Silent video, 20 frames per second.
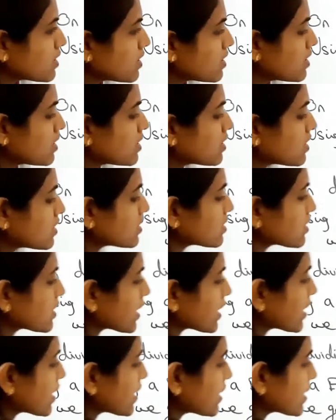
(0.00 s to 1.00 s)
R. A
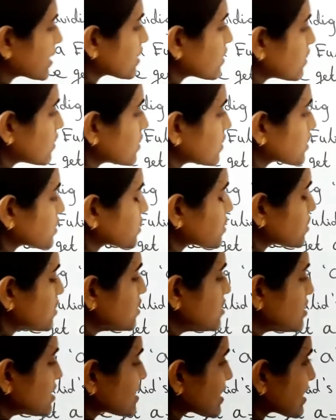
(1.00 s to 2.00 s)
equal to
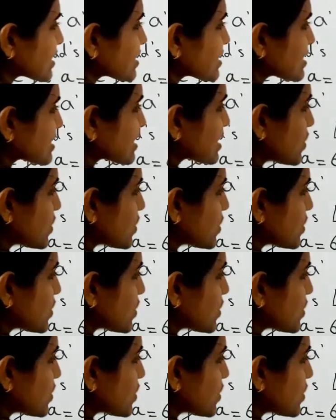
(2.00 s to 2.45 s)
6q